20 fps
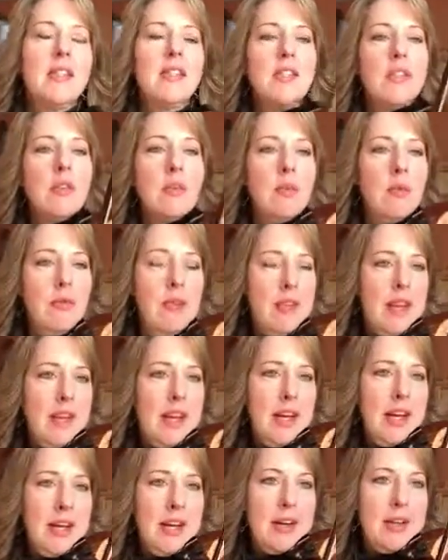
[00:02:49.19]
So
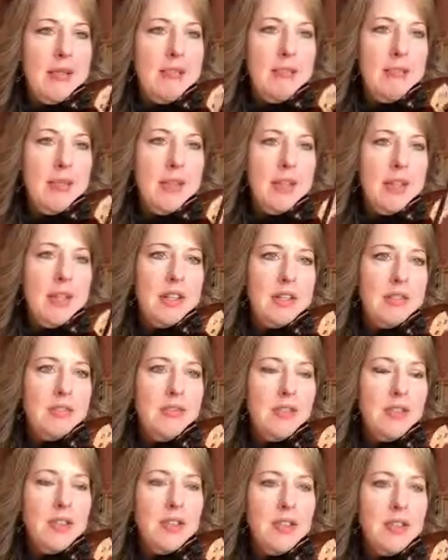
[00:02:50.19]
the
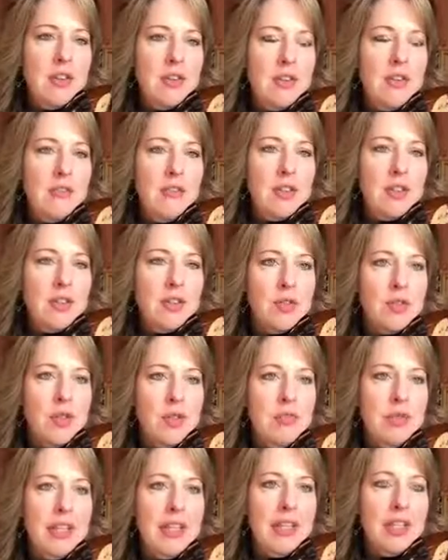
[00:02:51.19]
first note of the
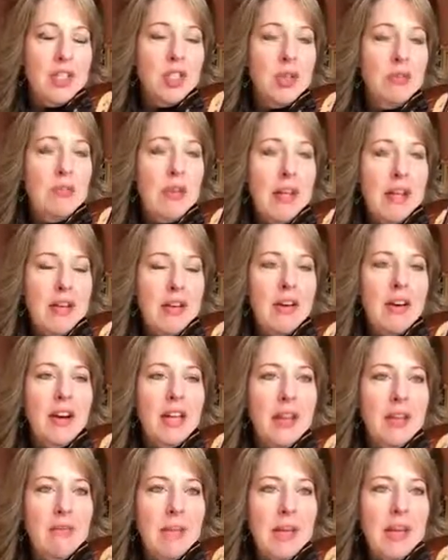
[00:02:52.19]
triplet should be
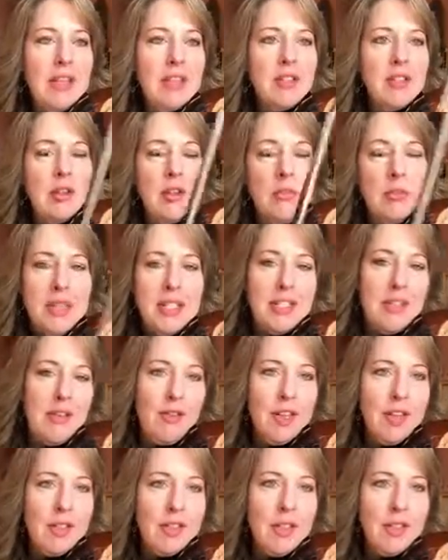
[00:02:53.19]
on the beat, so you place the
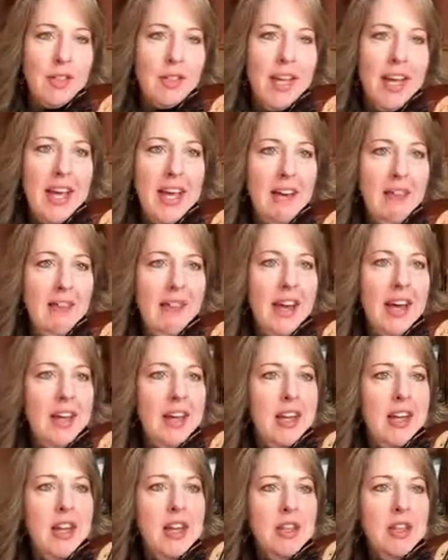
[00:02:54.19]
grace notes ahead of that.